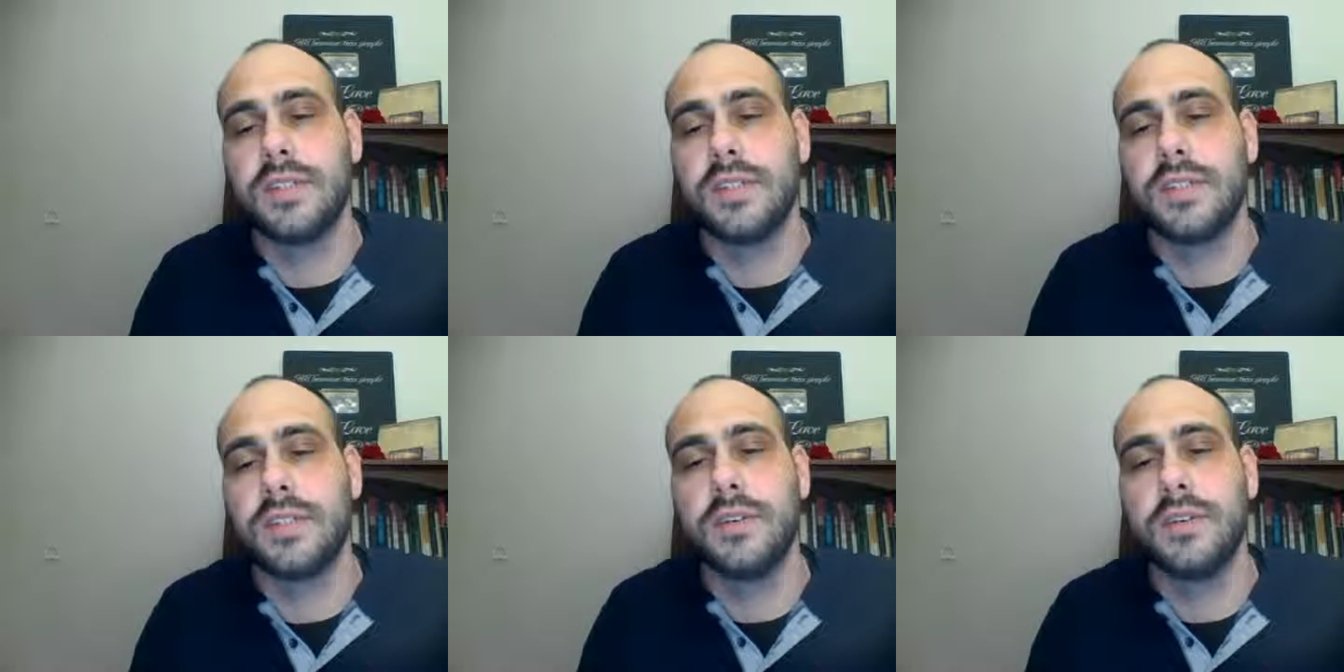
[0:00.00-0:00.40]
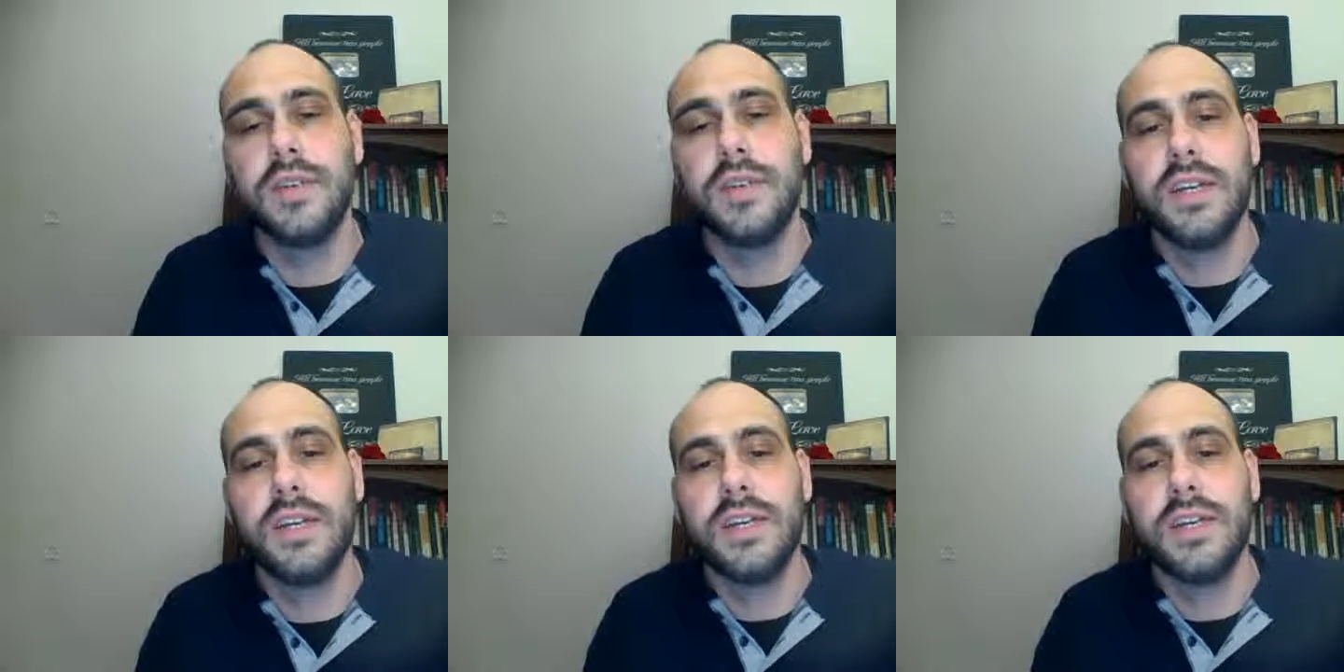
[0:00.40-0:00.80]
So
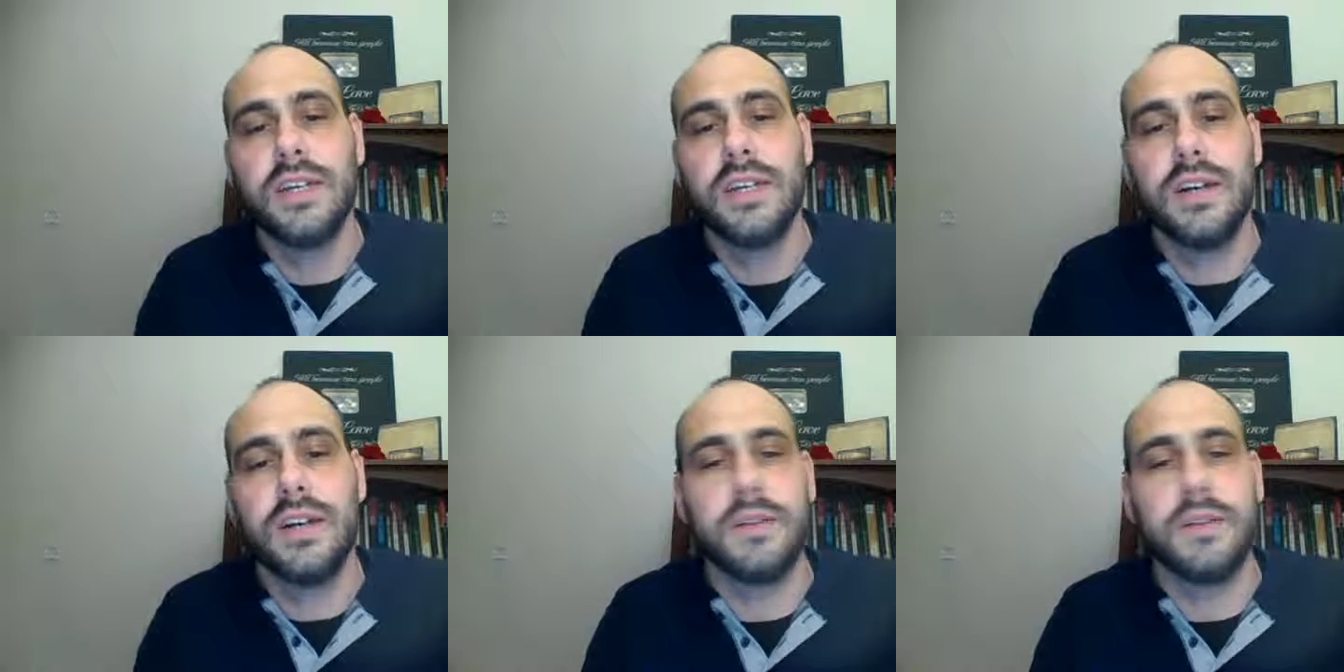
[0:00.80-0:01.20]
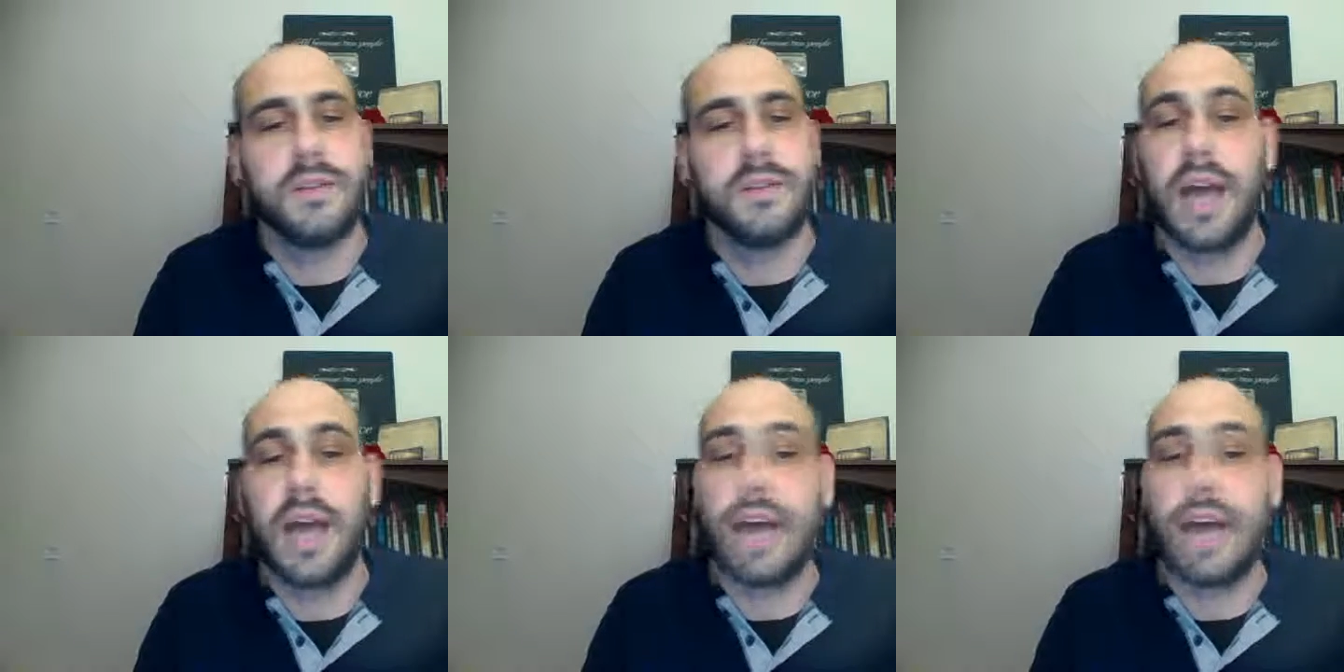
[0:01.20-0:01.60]
a
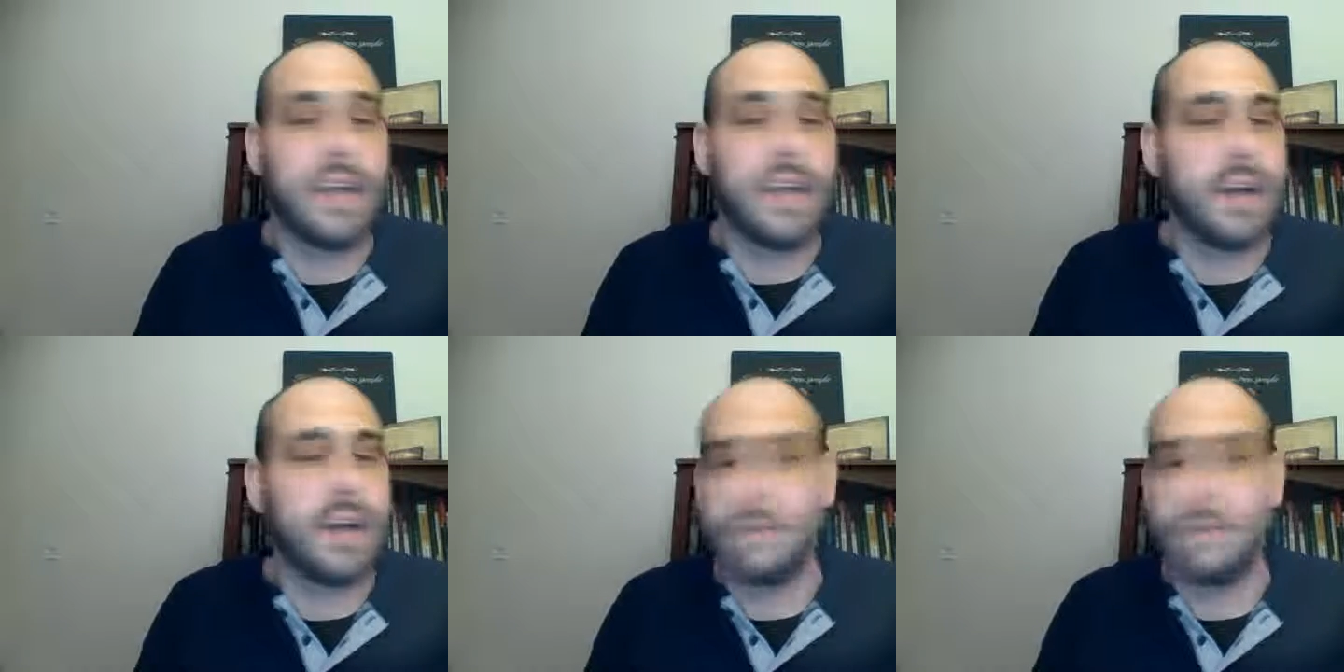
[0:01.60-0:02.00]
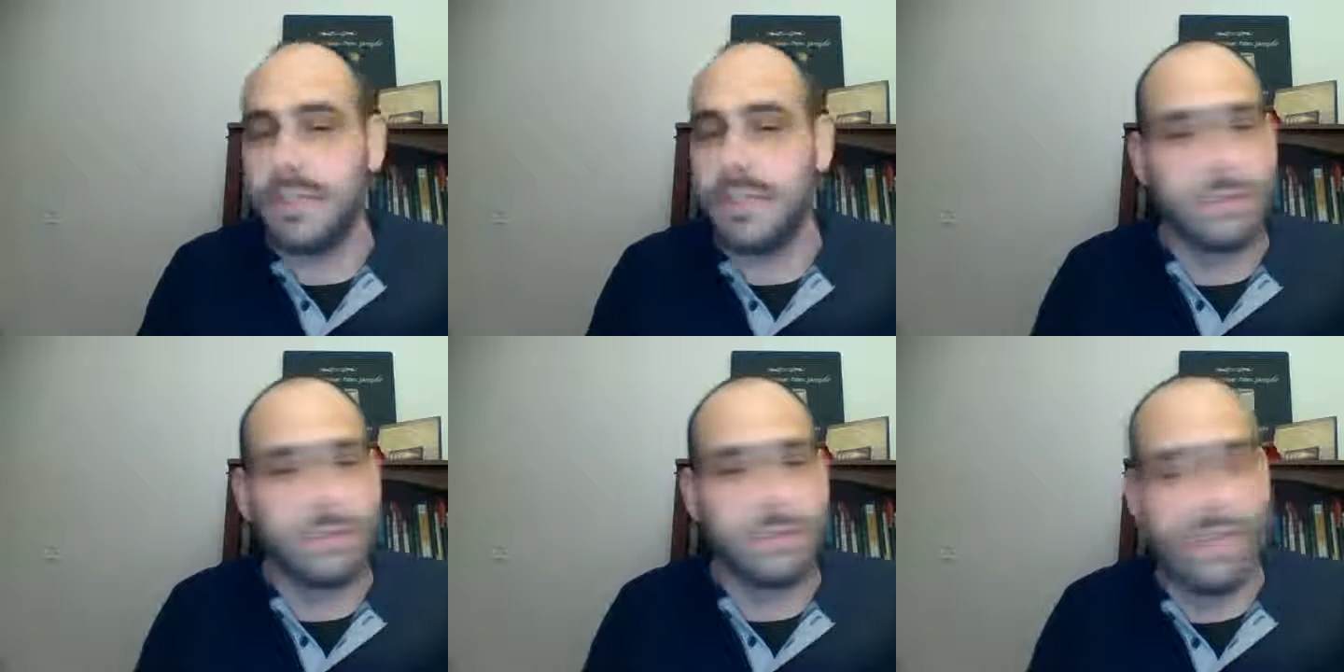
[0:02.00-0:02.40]
lot happened
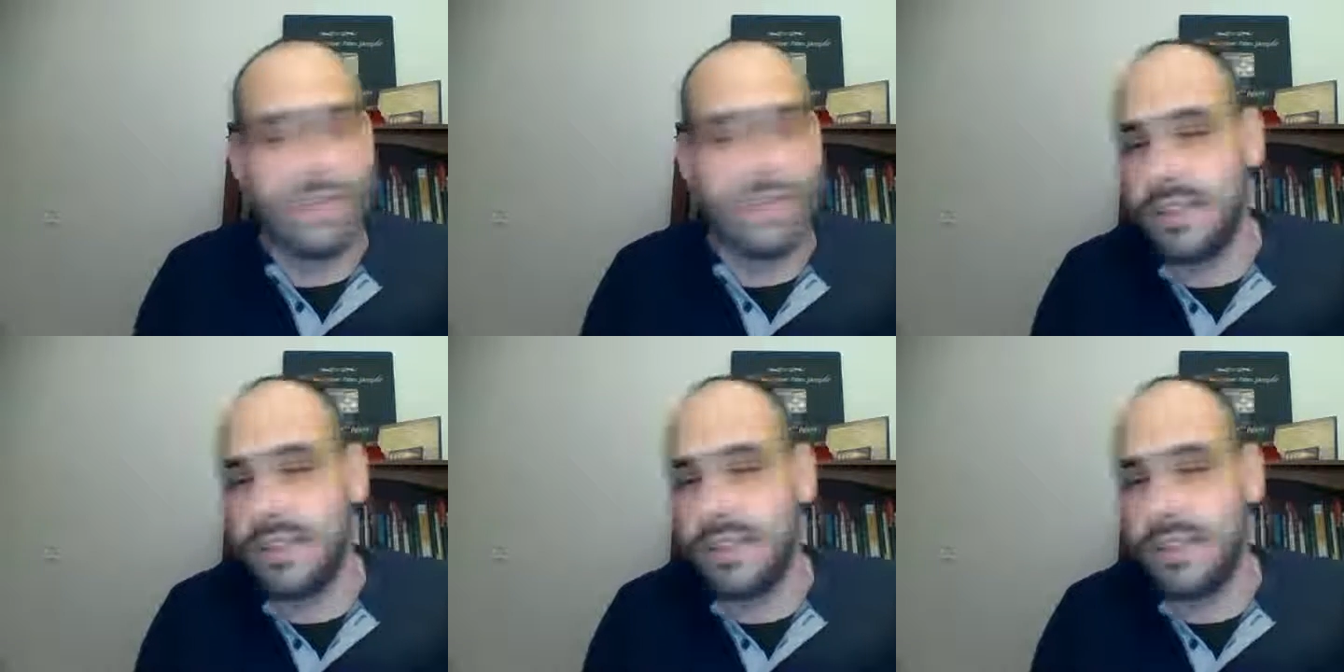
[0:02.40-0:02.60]
this week.